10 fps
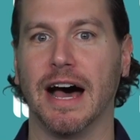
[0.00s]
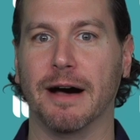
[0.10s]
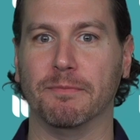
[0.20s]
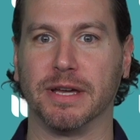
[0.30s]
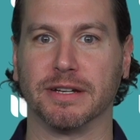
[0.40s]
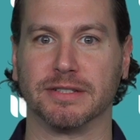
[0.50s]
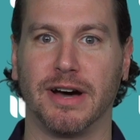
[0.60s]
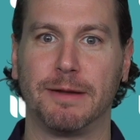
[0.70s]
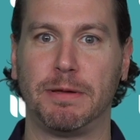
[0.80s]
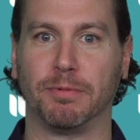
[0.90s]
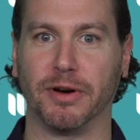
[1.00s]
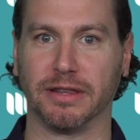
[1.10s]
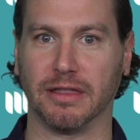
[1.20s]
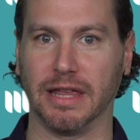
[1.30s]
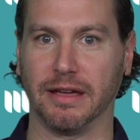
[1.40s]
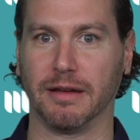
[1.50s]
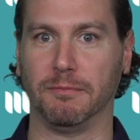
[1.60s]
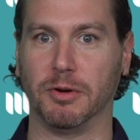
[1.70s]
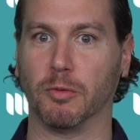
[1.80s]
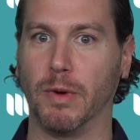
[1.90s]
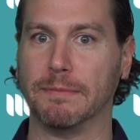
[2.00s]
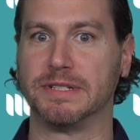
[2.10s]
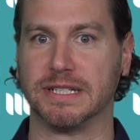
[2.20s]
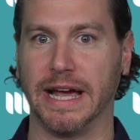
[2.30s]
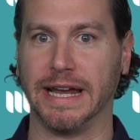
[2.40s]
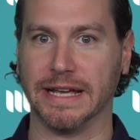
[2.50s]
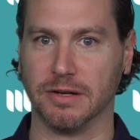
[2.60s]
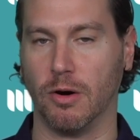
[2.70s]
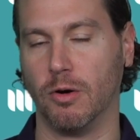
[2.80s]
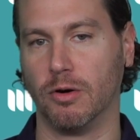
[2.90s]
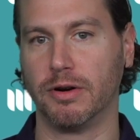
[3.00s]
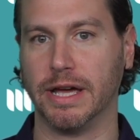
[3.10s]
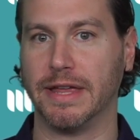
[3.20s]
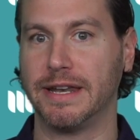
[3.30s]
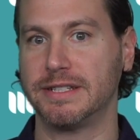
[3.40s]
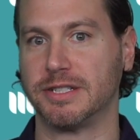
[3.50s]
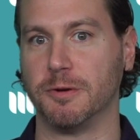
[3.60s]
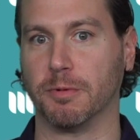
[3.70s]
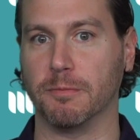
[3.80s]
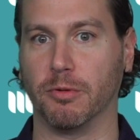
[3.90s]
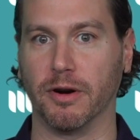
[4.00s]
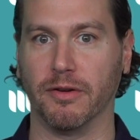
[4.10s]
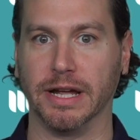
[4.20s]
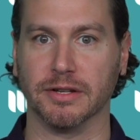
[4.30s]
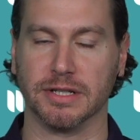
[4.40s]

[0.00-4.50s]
Um, because a lot of people like to think your website as a whole, and that is super important, right?